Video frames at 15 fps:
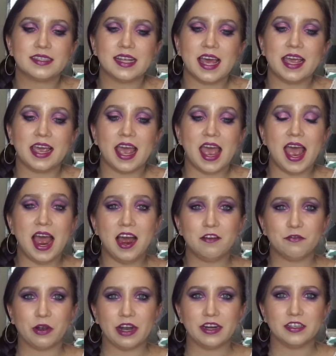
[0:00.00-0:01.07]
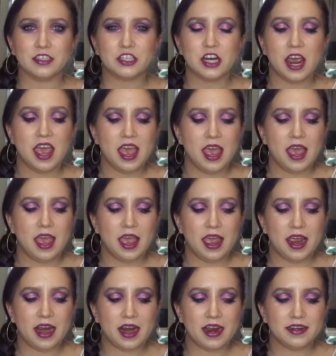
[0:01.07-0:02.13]
like average.
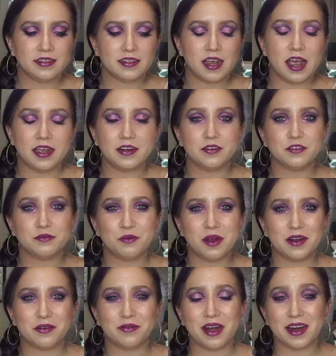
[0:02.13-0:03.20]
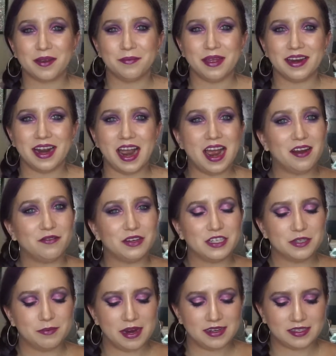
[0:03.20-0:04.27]
and I don't want to recommend
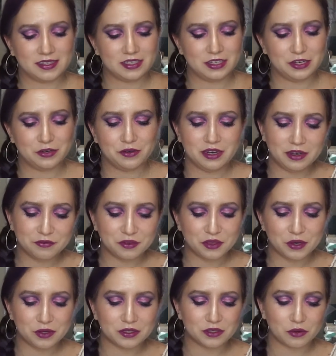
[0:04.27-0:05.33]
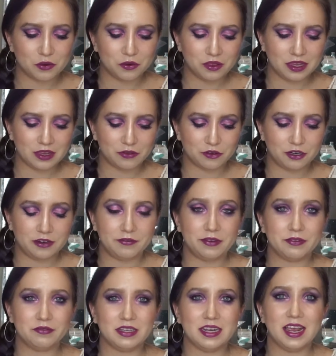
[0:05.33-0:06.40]
average mask to you, even though it's only
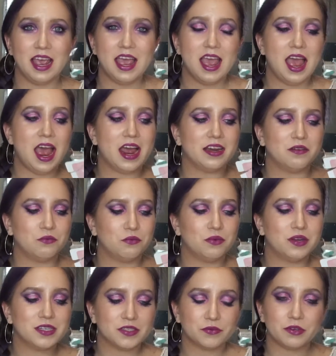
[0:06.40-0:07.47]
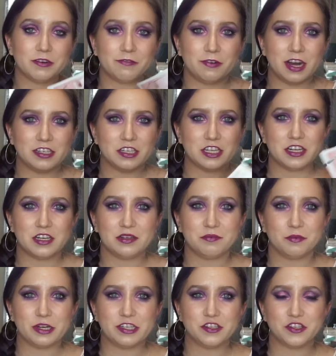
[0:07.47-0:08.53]
$3.50 and it was refreshing
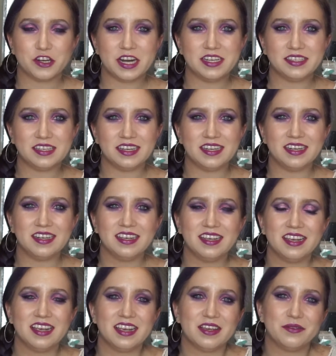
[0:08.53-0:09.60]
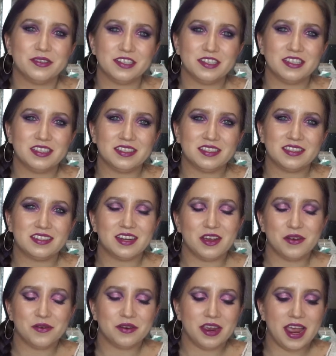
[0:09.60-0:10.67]
and moisturizing. It was just
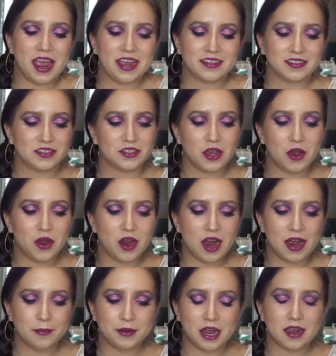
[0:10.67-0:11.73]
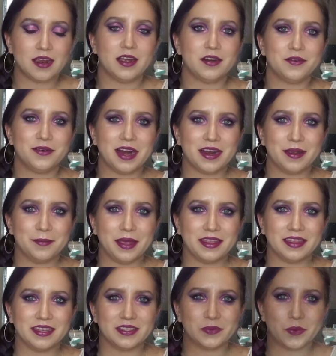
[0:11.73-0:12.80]
okay, so I'm not going to
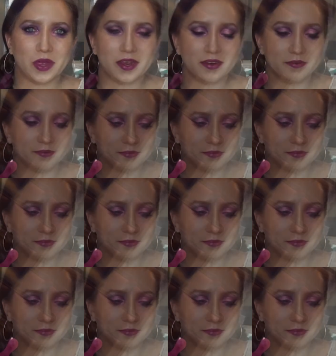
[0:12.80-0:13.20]
recommend this one.